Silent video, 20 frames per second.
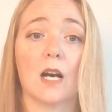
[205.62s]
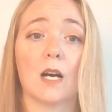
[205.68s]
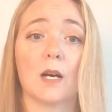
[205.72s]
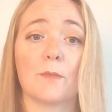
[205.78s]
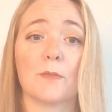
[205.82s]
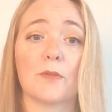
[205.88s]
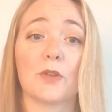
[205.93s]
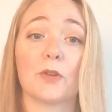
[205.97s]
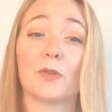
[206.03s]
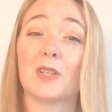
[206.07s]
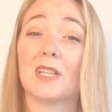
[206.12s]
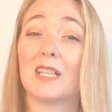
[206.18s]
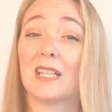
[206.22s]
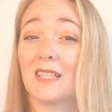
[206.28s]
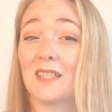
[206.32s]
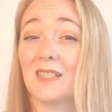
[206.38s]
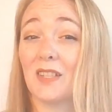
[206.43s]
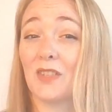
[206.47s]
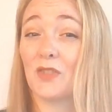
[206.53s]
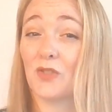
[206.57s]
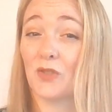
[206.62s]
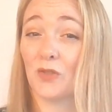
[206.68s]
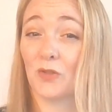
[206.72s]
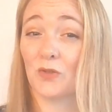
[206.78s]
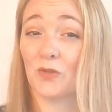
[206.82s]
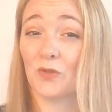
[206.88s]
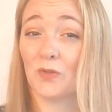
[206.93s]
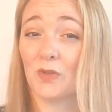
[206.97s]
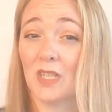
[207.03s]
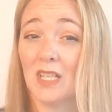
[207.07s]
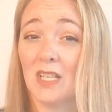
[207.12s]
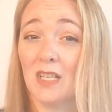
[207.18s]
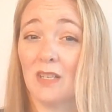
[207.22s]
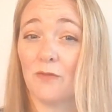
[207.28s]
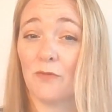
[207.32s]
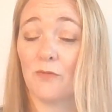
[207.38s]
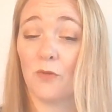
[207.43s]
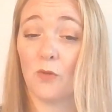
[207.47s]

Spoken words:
There is a surgery